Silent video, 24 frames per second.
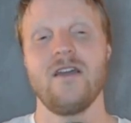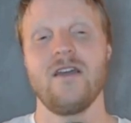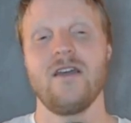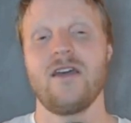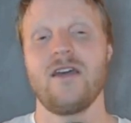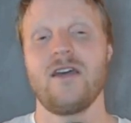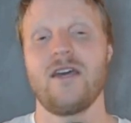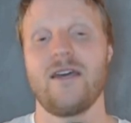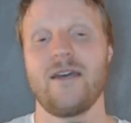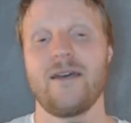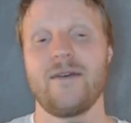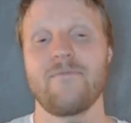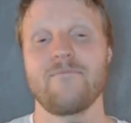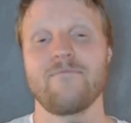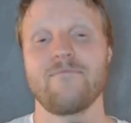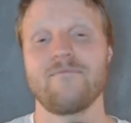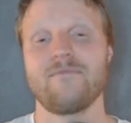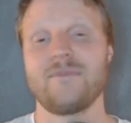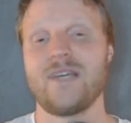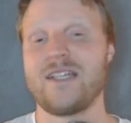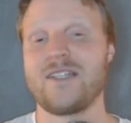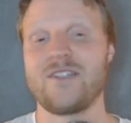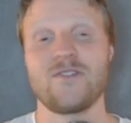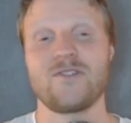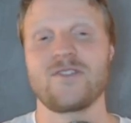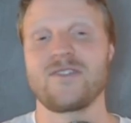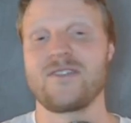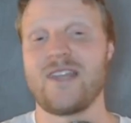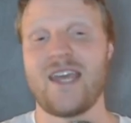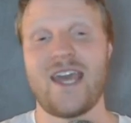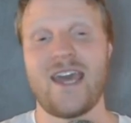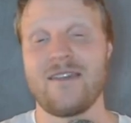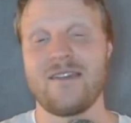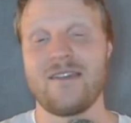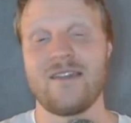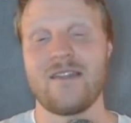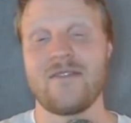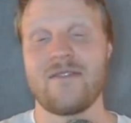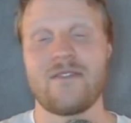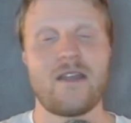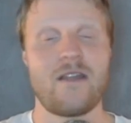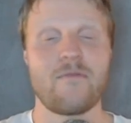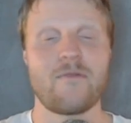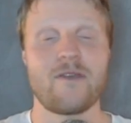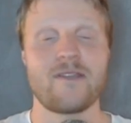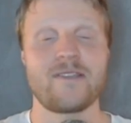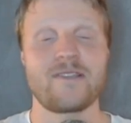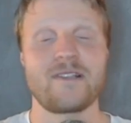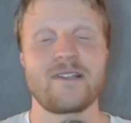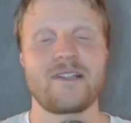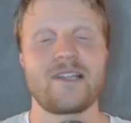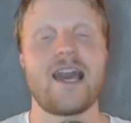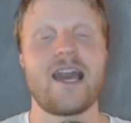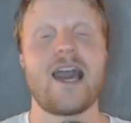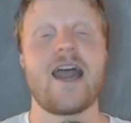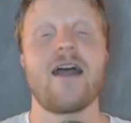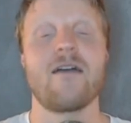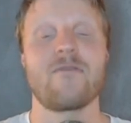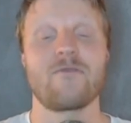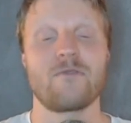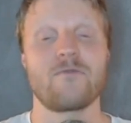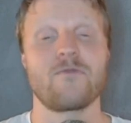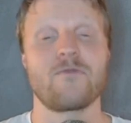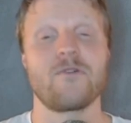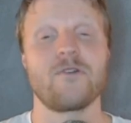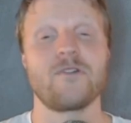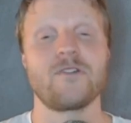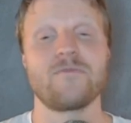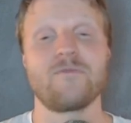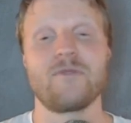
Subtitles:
And just end it there basically afterwards.